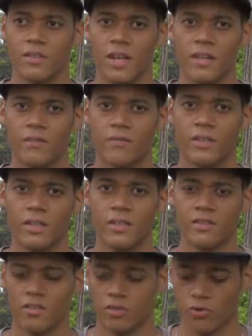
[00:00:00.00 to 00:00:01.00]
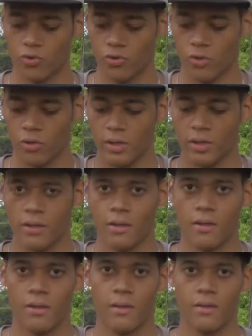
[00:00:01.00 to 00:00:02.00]
sign of Venus is controlling
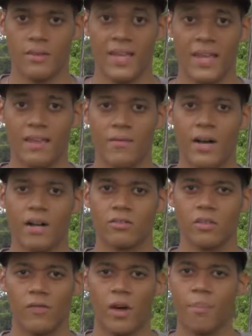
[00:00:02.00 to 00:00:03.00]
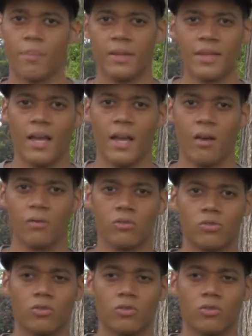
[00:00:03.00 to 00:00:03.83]
the 8th house of up and down.